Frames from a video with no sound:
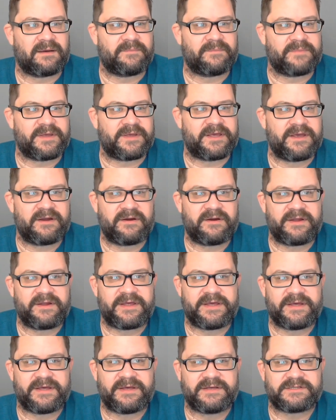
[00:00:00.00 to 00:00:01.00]
Here
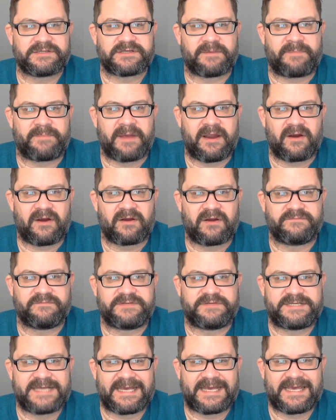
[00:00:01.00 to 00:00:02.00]
is a pair
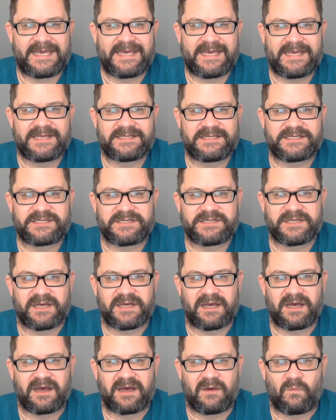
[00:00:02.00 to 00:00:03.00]
of Dickies
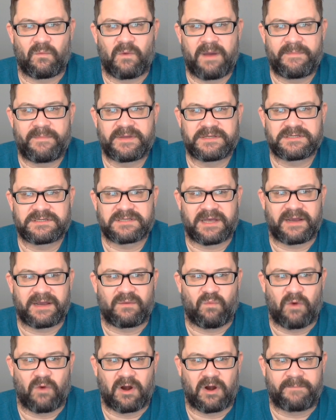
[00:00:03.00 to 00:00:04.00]
women's like
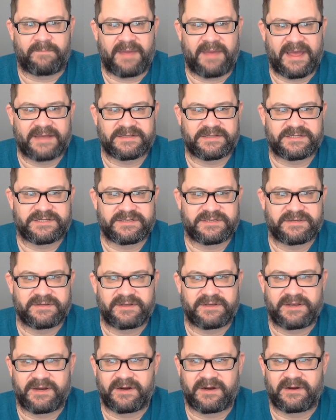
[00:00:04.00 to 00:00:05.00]
work pants
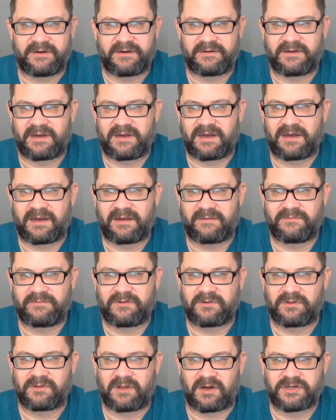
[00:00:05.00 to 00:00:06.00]
here, a
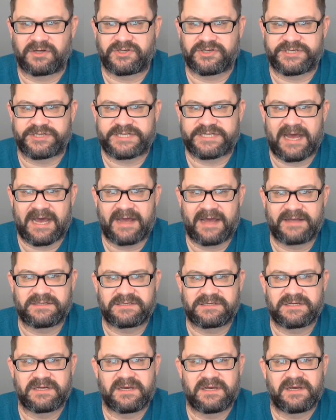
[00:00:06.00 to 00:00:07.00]
little larger
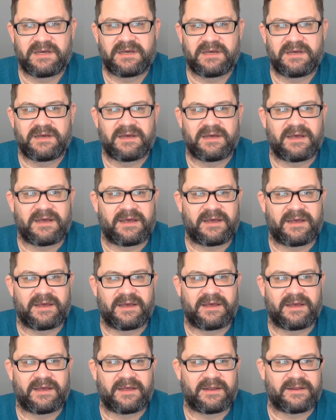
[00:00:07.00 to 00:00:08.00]
size,
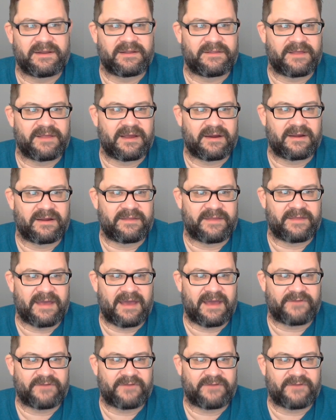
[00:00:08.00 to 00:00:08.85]
and they have